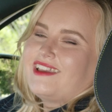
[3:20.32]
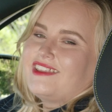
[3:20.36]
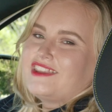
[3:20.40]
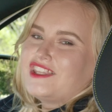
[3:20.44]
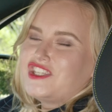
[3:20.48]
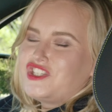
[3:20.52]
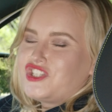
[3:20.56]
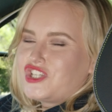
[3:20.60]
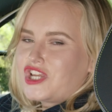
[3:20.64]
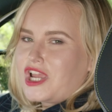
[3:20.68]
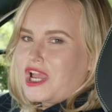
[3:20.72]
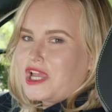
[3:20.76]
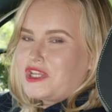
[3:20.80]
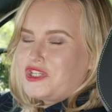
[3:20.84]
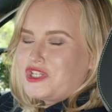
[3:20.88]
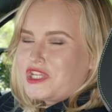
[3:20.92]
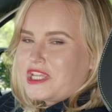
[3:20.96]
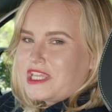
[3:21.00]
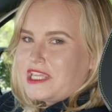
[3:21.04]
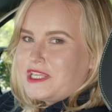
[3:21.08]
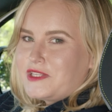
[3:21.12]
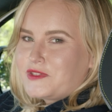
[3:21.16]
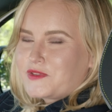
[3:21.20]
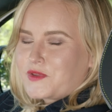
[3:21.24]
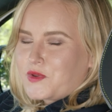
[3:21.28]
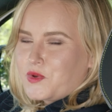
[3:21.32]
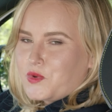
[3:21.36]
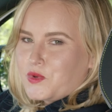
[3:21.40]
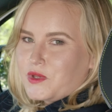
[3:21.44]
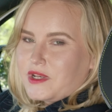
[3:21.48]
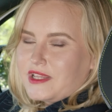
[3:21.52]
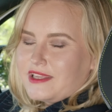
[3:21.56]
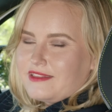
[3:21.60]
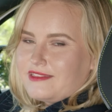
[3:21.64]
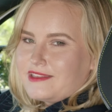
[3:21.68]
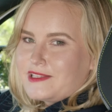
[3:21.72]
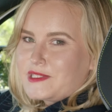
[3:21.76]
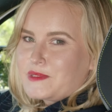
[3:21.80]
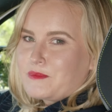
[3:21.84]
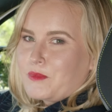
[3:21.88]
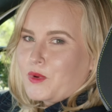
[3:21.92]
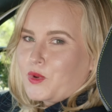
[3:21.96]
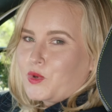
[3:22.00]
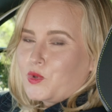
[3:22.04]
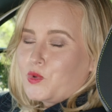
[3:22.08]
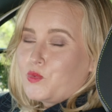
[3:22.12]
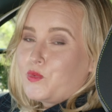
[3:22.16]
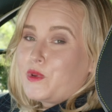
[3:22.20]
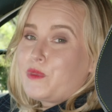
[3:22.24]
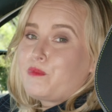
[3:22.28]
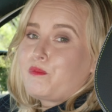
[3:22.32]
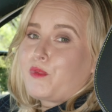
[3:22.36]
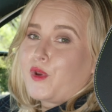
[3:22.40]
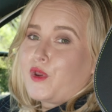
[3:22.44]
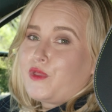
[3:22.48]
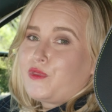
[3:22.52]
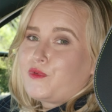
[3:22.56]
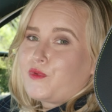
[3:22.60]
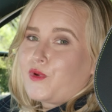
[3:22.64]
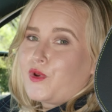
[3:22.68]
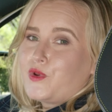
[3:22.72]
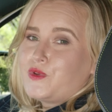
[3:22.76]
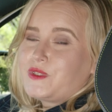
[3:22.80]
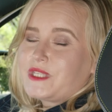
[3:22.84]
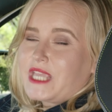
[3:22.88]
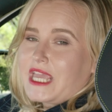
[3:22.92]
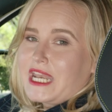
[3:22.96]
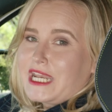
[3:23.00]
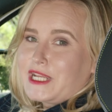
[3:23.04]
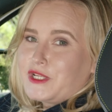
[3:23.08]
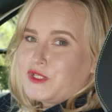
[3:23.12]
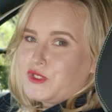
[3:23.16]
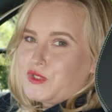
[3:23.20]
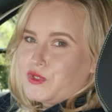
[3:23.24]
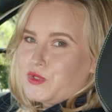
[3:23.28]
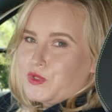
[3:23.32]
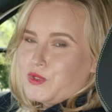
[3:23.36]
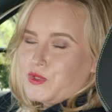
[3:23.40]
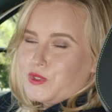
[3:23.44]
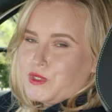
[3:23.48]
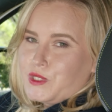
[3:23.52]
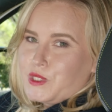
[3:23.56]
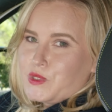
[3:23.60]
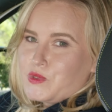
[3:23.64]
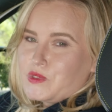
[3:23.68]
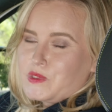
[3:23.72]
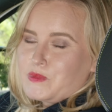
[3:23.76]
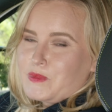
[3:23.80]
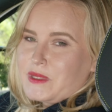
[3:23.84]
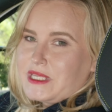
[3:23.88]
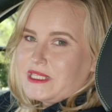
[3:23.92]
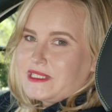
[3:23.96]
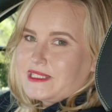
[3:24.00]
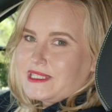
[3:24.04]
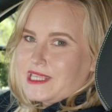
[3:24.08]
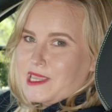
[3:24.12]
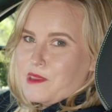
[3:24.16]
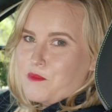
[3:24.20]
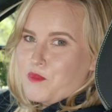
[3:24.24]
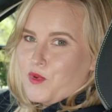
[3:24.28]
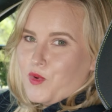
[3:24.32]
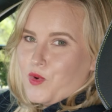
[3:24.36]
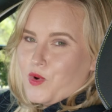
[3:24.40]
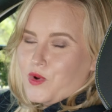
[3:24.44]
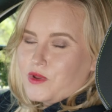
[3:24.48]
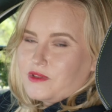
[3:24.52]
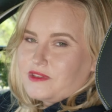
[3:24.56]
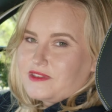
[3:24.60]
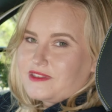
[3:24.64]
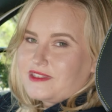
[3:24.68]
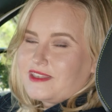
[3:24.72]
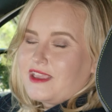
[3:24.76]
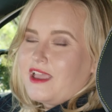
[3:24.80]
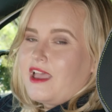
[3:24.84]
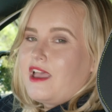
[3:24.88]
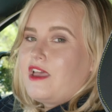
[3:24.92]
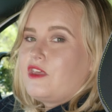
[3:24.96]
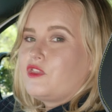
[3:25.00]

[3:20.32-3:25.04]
The charging is good in this model, with both rows getting 2 USB-C ports.